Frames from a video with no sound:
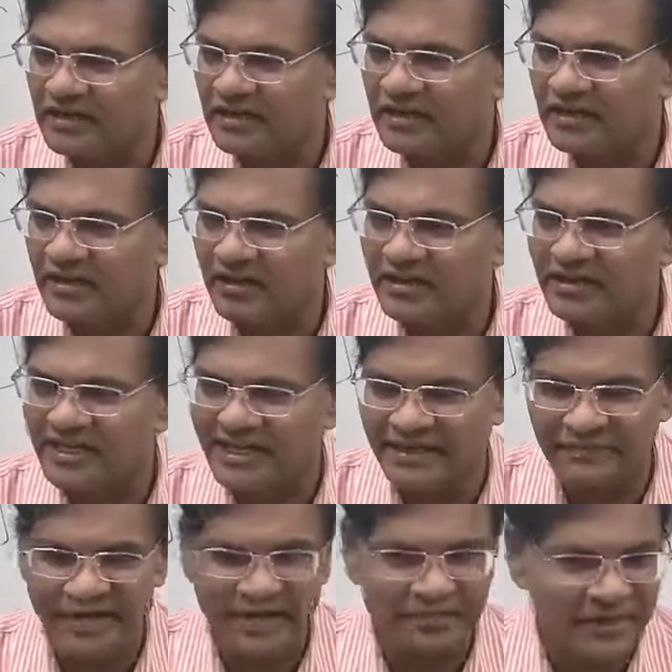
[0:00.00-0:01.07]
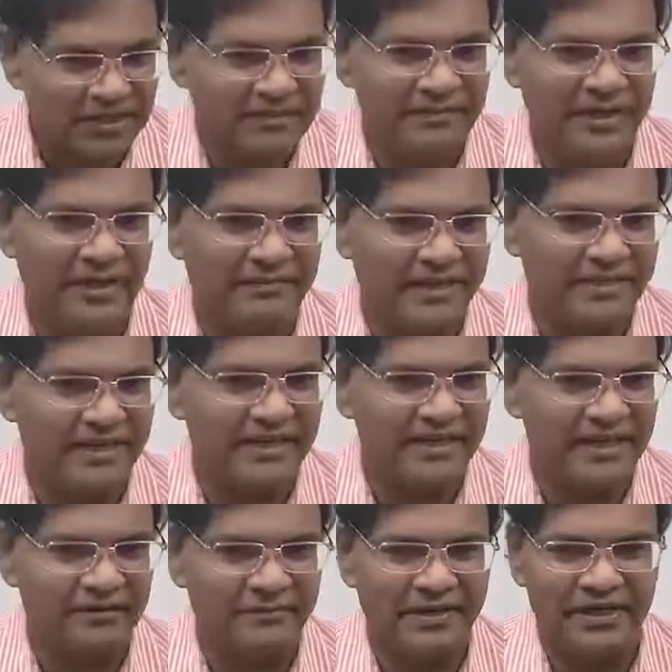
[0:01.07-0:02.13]
all the amendments made by the
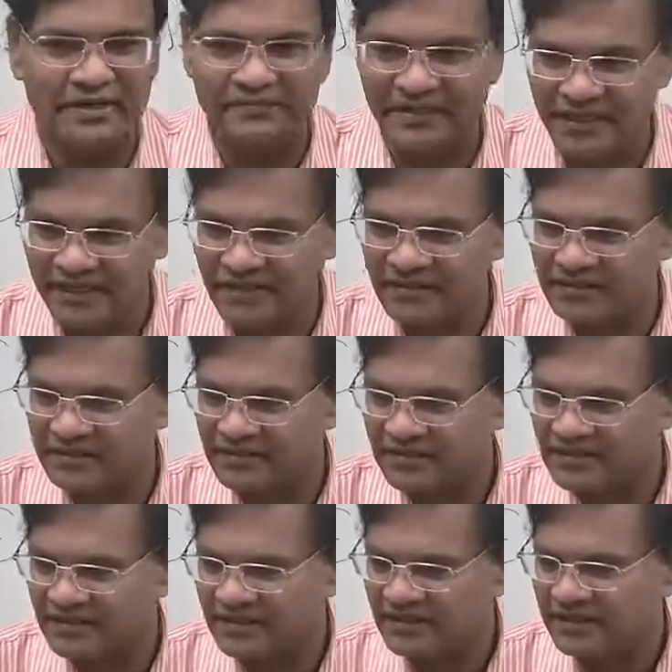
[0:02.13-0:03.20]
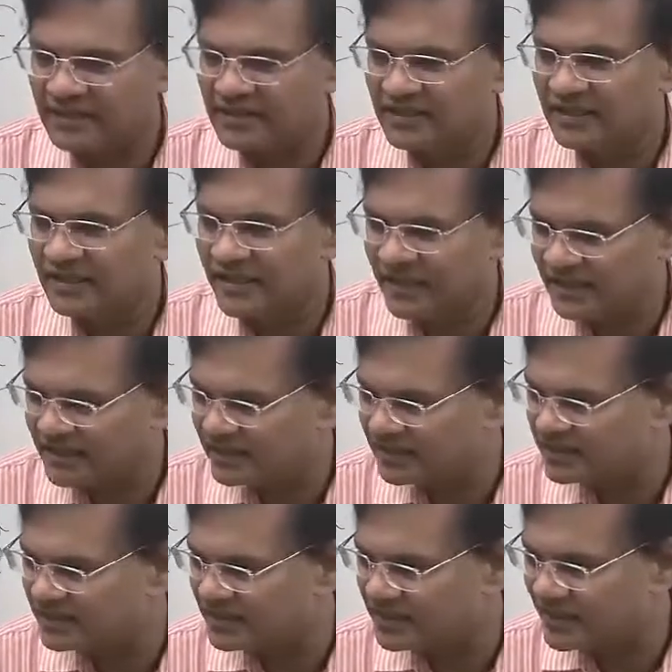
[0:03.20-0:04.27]
government of India in
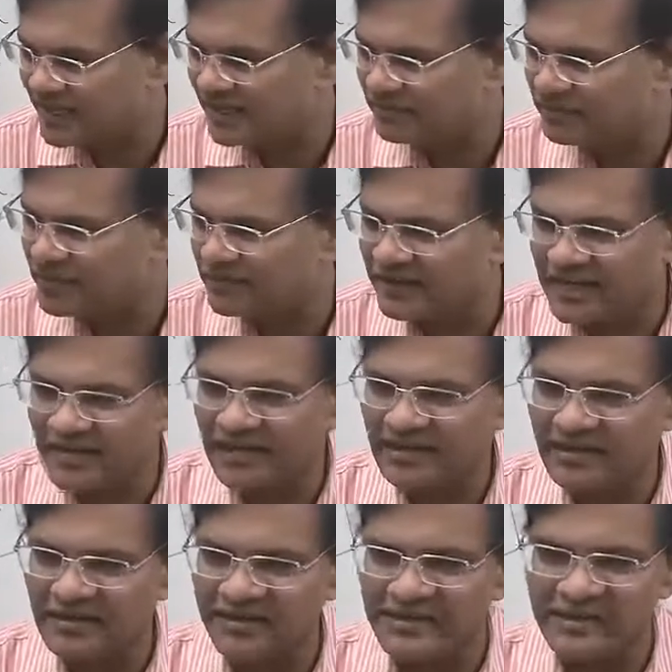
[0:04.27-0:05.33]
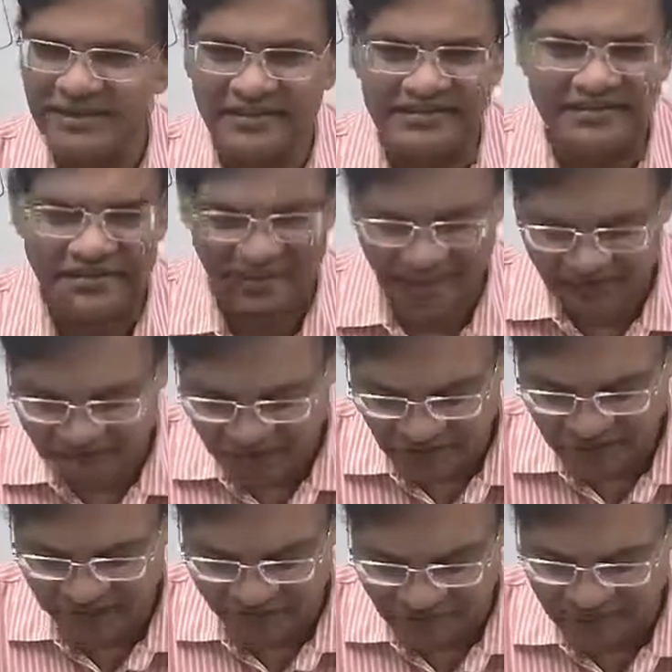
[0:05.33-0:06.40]
empowering this
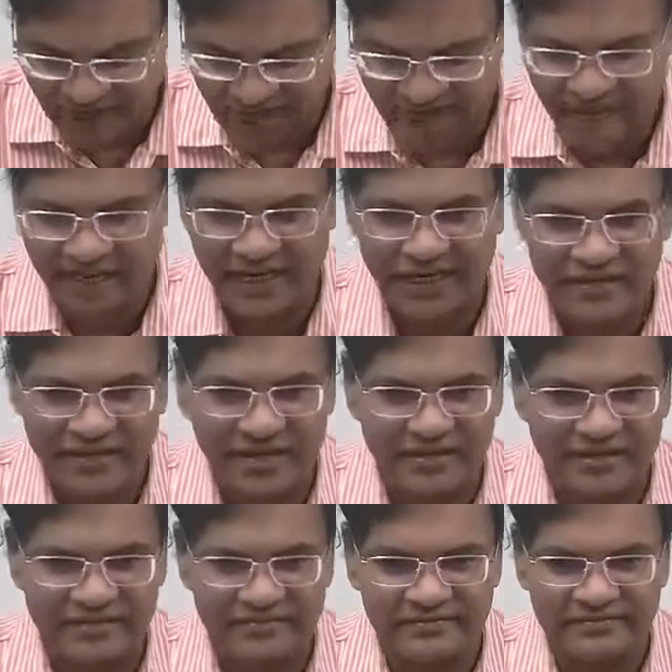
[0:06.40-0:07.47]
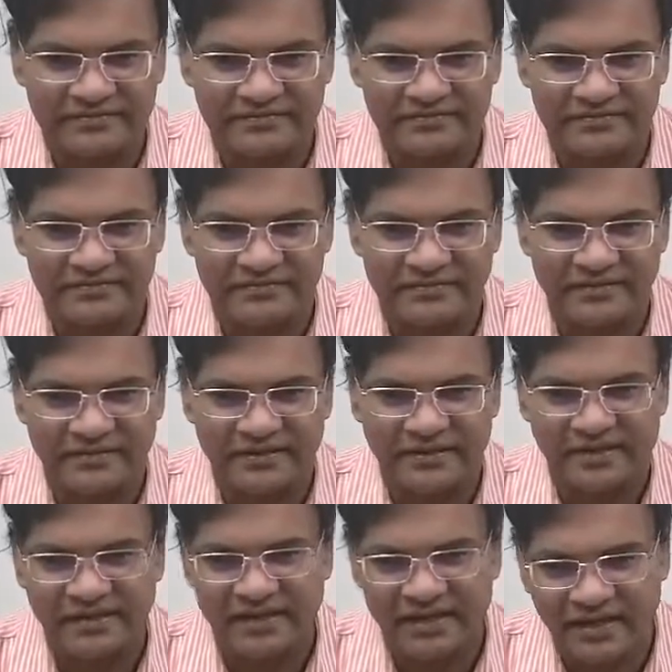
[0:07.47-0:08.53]
Enforcement Directorate.
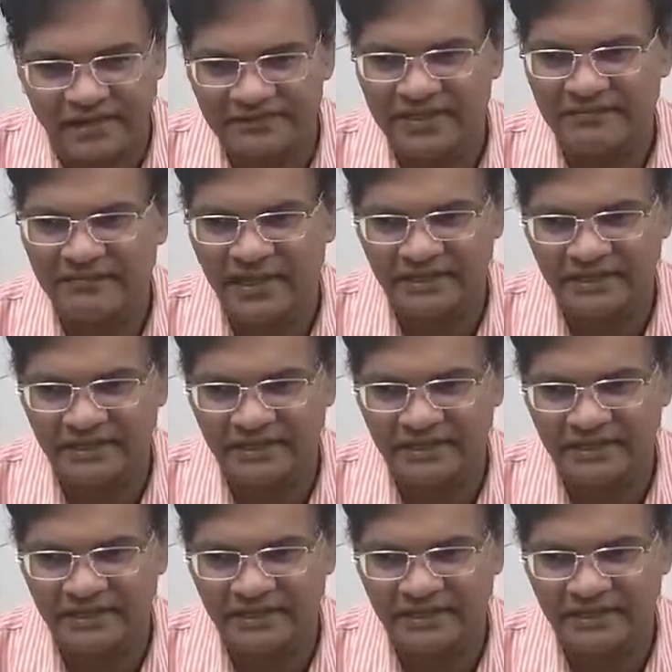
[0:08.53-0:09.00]
All of them have